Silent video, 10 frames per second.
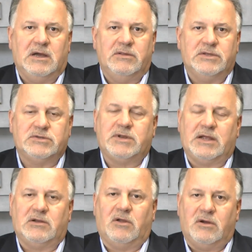This will
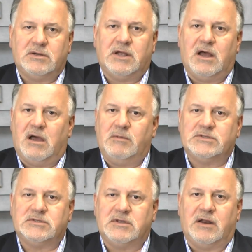take a long time.
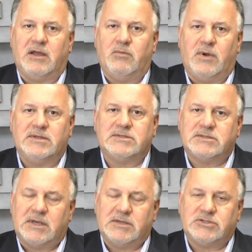This is not a
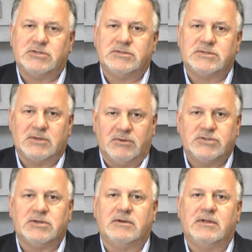one-session
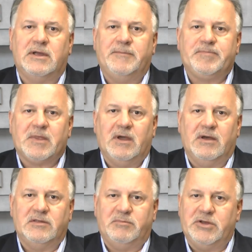solution.
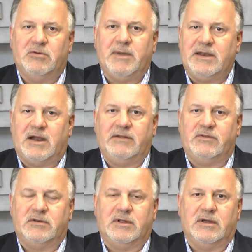The bill may not
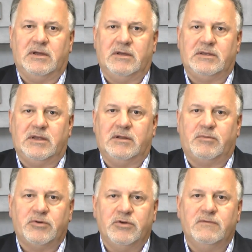even get
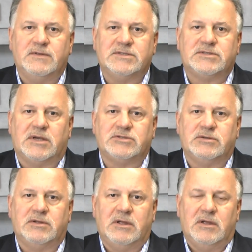approved this
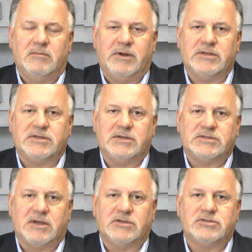session, but it's a
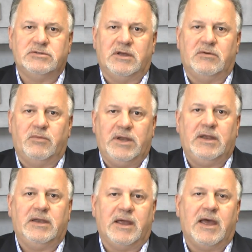discussion that we
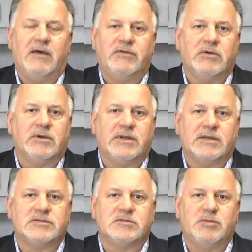need to have here in
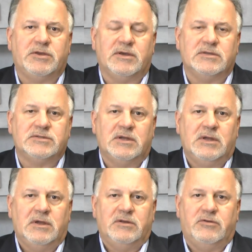Texas, because
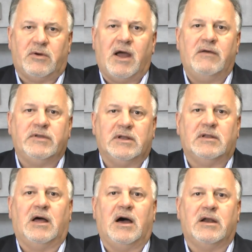driving a
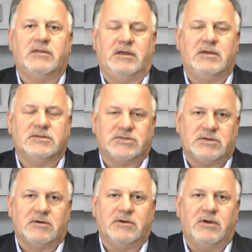lot of the
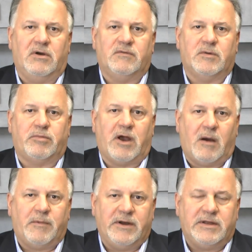concern over
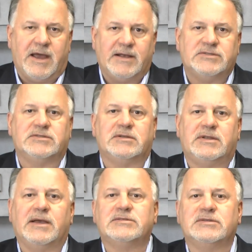property taxes in
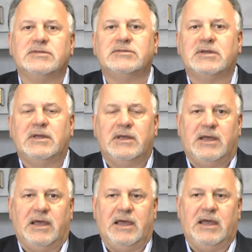Texas
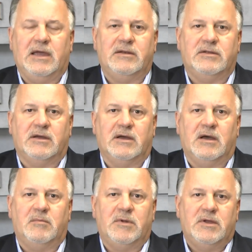and
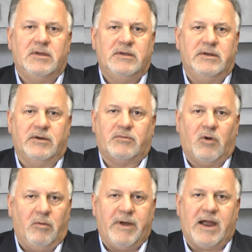
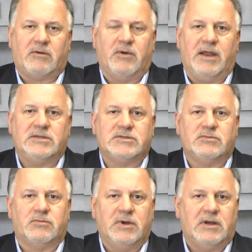rollback rates
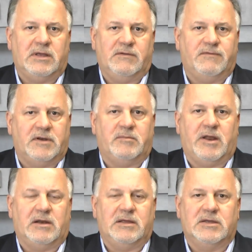really
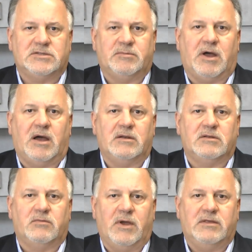fundamentally is about
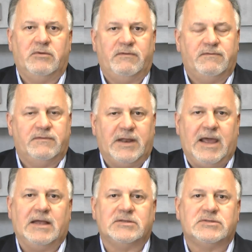the way that we
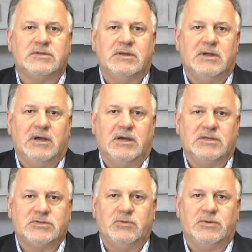finance
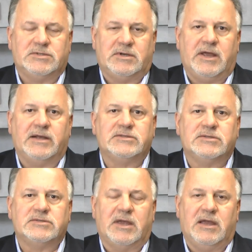schools in Texas.